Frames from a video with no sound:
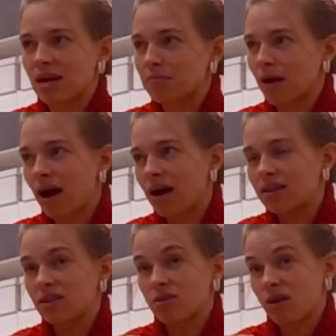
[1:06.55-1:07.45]
and
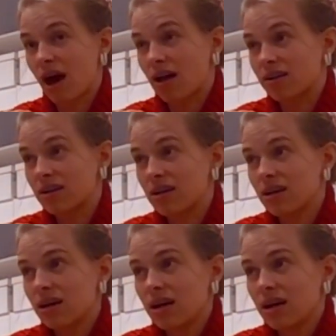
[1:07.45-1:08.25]
by the locality,